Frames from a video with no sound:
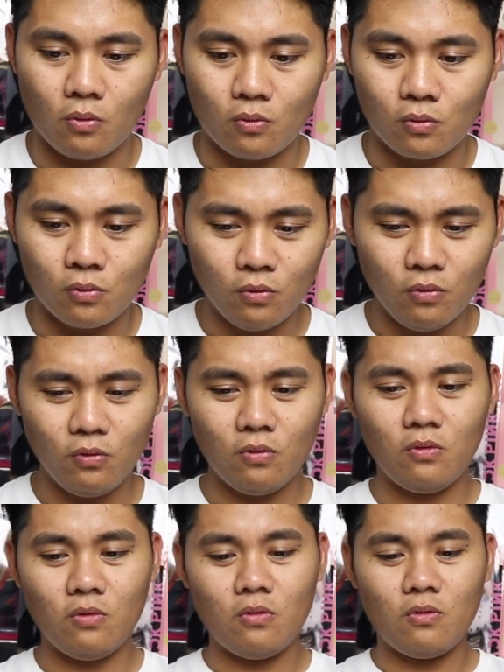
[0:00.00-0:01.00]

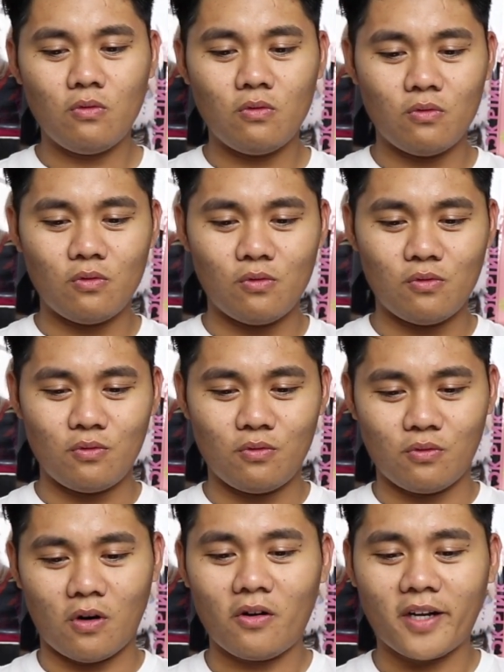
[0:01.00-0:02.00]

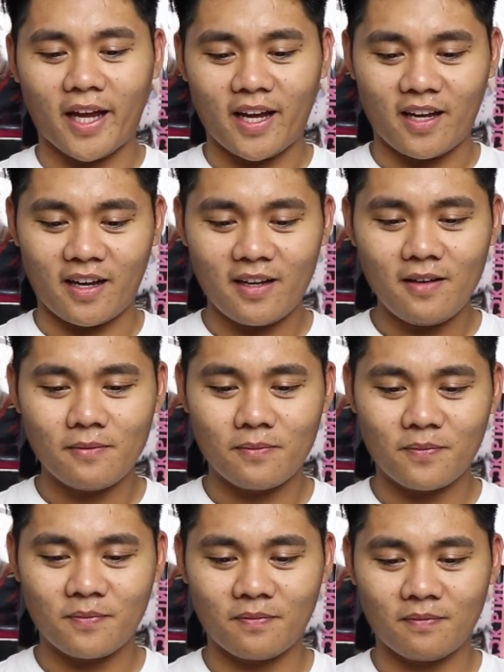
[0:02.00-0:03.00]
Ooh, okay.
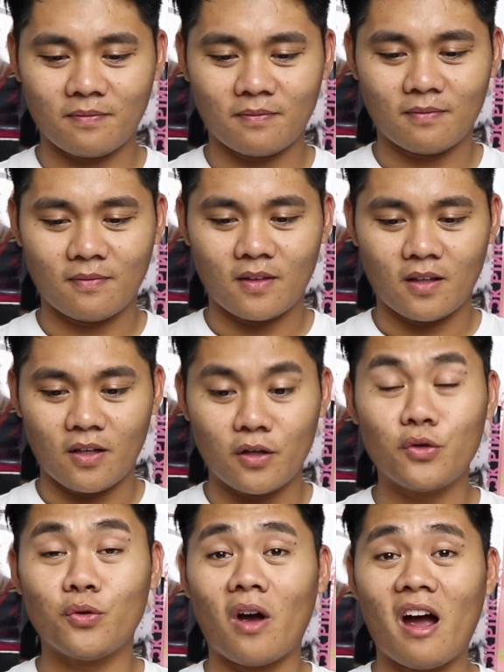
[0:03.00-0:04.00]

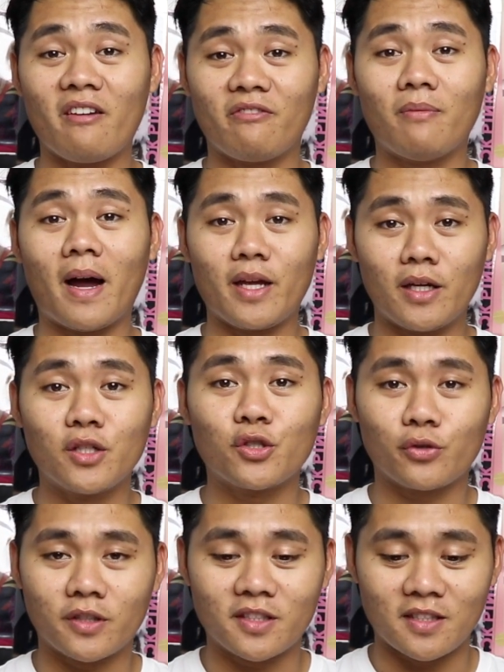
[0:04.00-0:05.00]
You have my
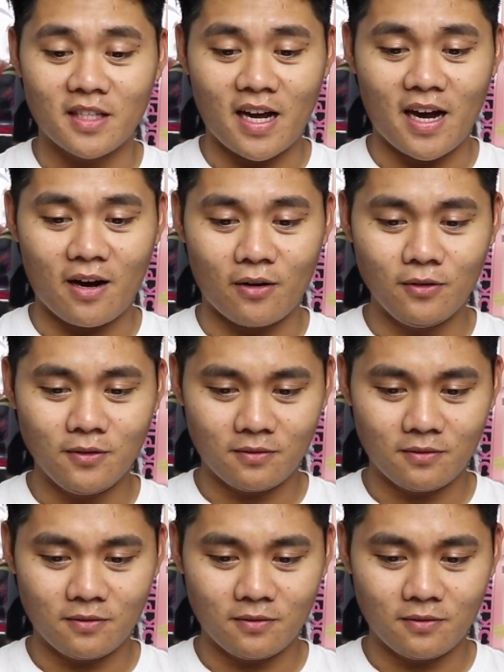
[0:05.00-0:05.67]
interest now.